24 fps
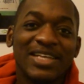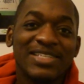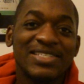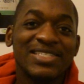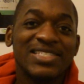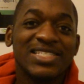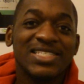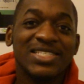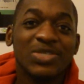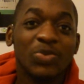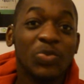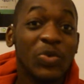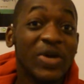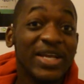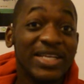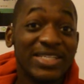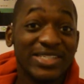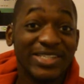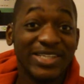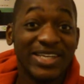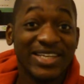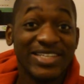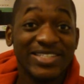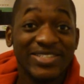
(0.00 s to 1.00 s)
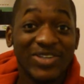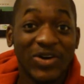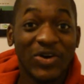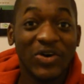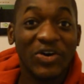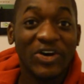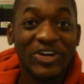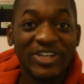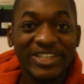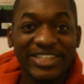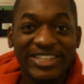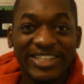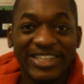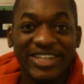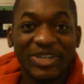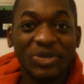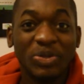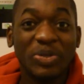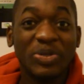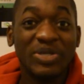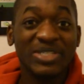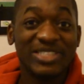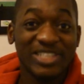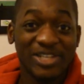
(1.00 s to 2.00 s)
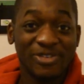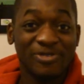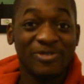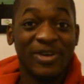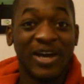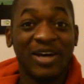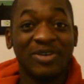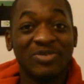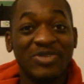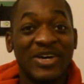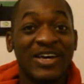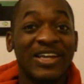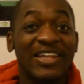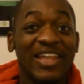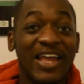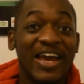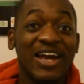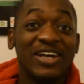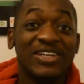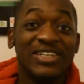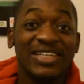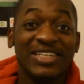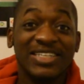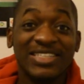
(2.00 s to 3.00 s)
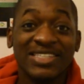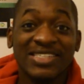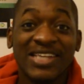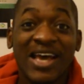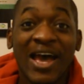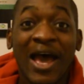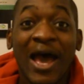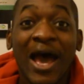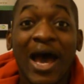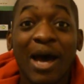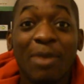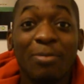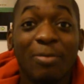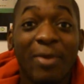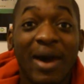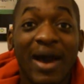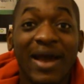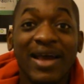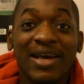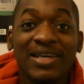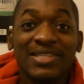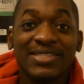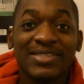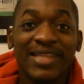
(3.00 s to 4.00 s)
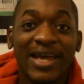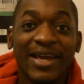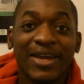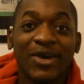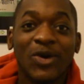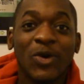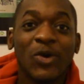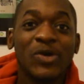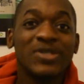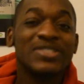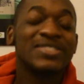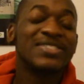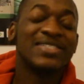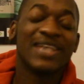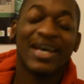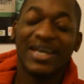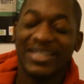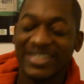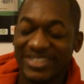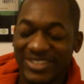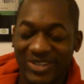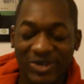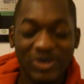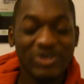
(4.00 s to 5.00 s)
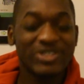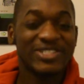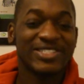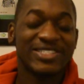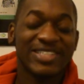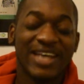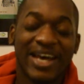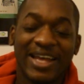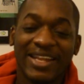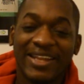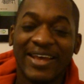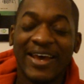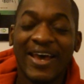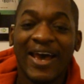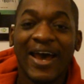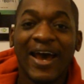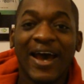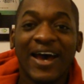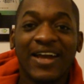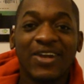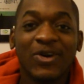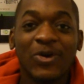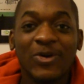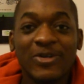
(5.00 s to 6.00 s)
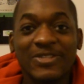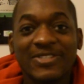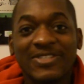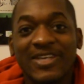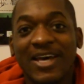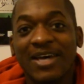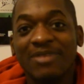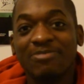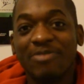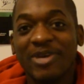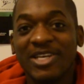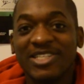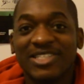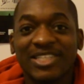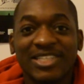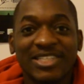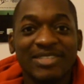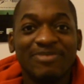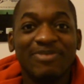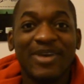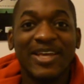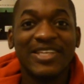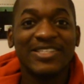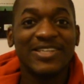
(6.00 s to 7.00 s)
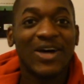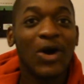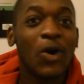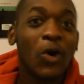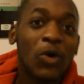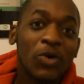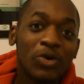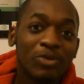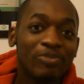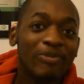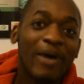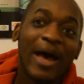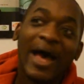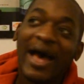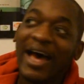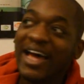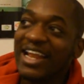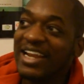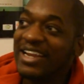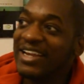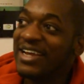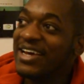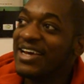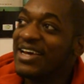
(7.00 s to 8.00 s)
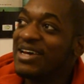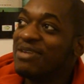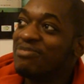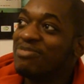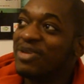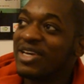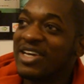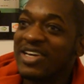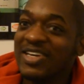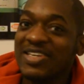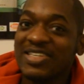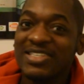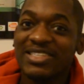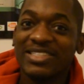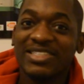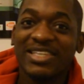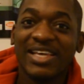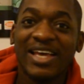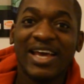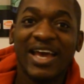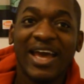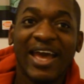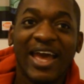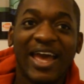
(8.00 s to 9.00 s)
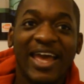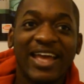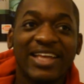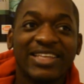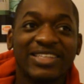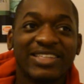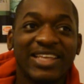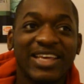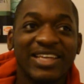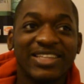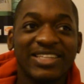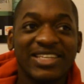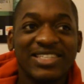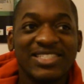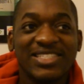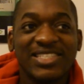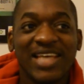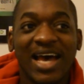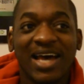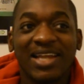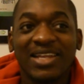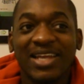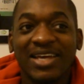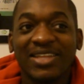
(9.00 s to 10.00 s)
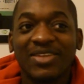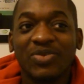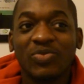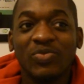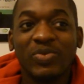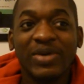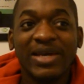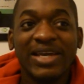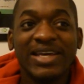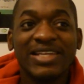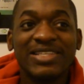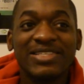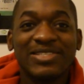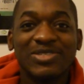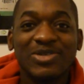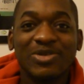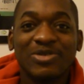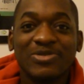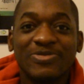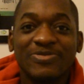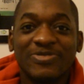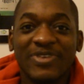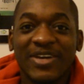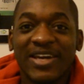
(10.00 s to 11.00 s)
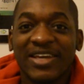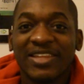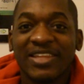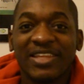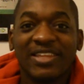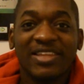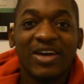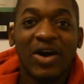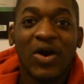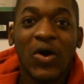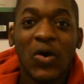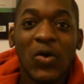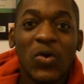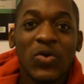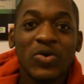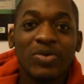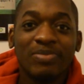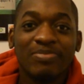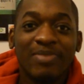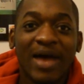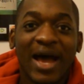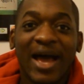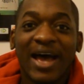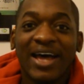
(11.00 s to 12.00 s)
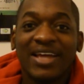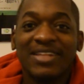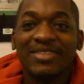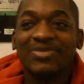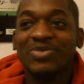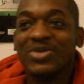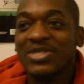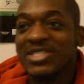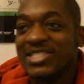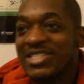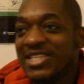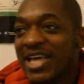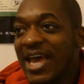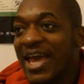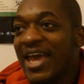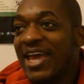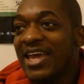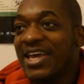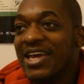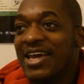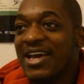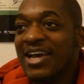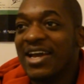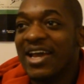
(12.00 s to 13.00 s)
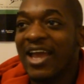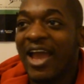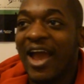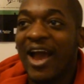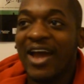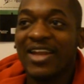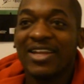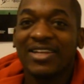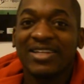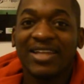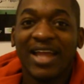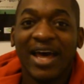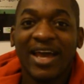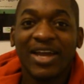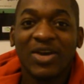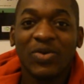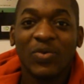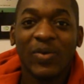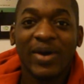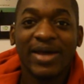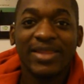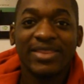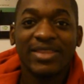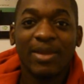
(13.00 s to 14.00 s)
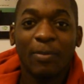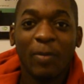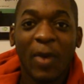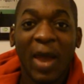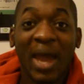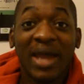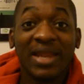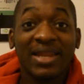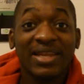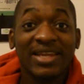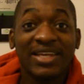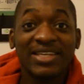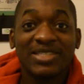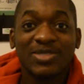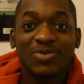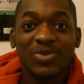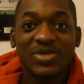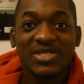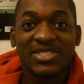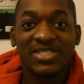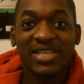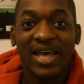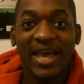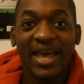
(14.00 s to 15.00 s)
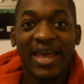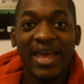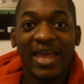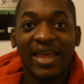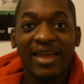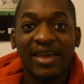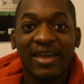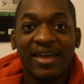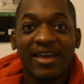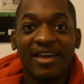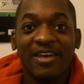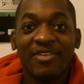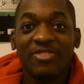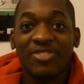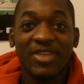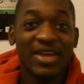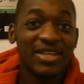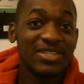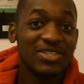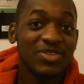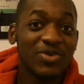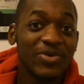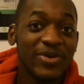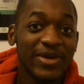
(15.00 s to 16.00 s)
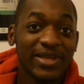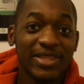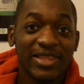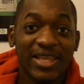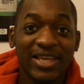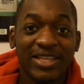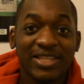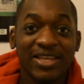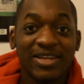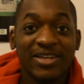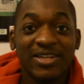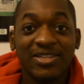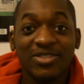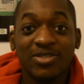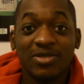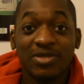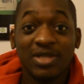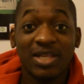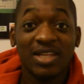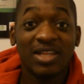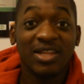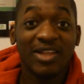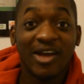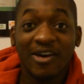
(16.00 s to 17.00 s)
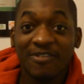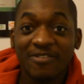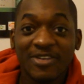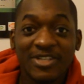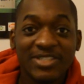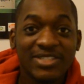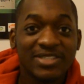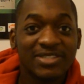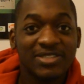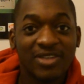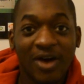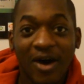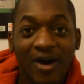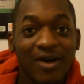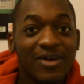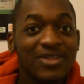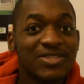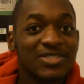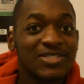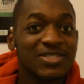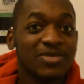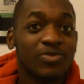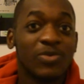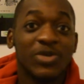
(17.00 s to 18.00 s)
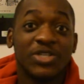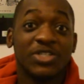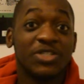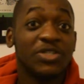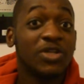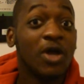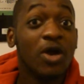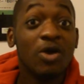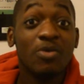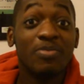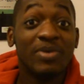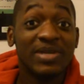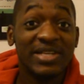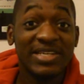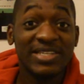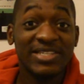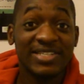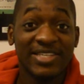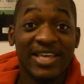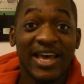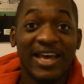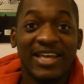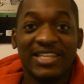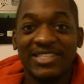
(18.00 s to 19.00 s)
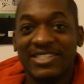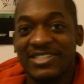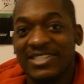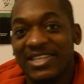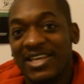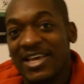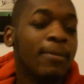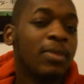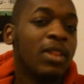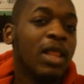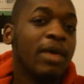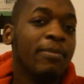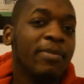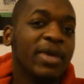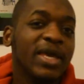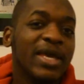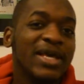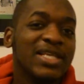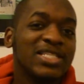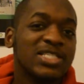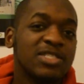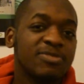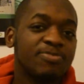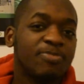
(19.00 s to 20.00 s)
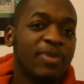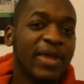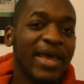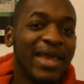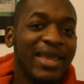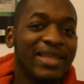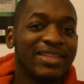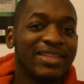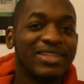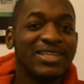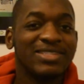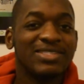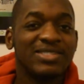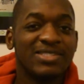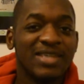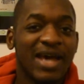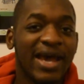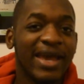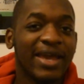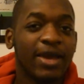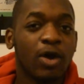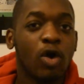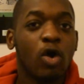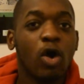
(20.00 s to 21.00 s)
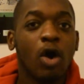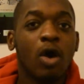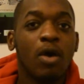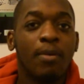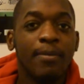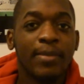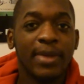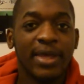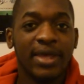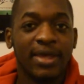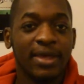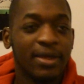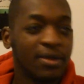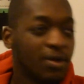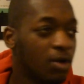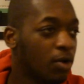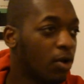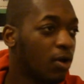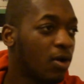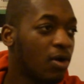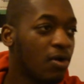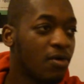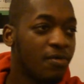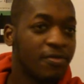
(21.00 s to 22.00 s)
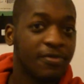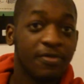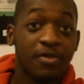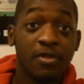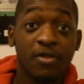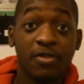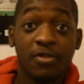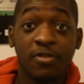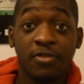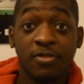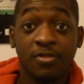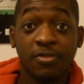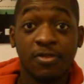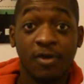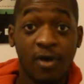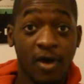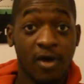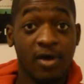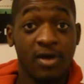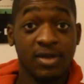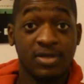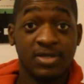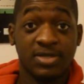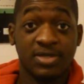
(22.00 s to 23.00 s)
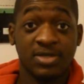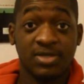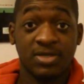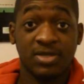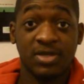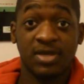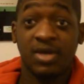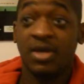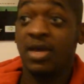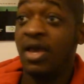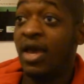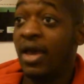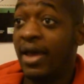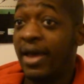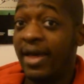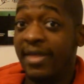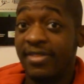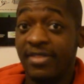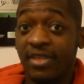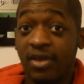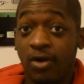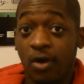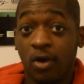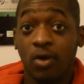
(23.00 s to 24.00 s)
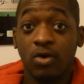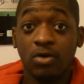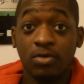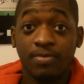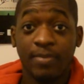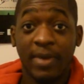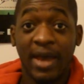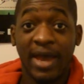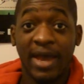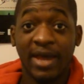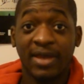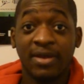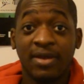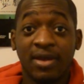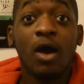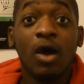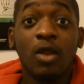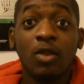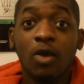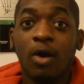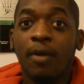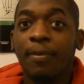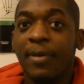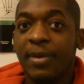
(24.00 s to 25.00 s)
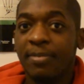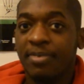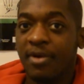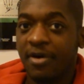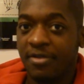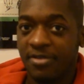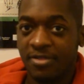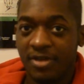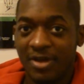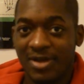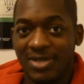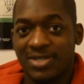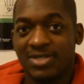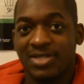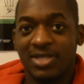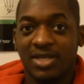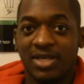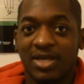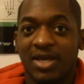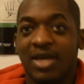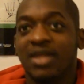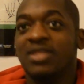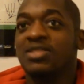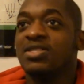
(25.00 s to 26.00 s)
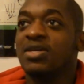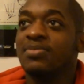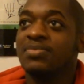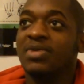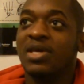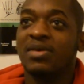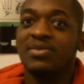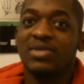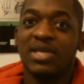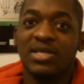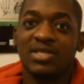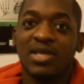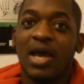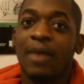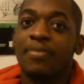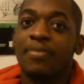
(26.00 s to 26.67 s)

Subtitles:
his switch is on, which I found hilarious, and Maya's like, Osan. And Osan basically means old man, because it does sound like the weird sort of thing that the old man would say, kind of like when the panelist was saying they're gonna do the lovers dance, which nobody says. Let me explain the dichotomy of thirst and the old man. A lot of people are thirsty, and sometimes that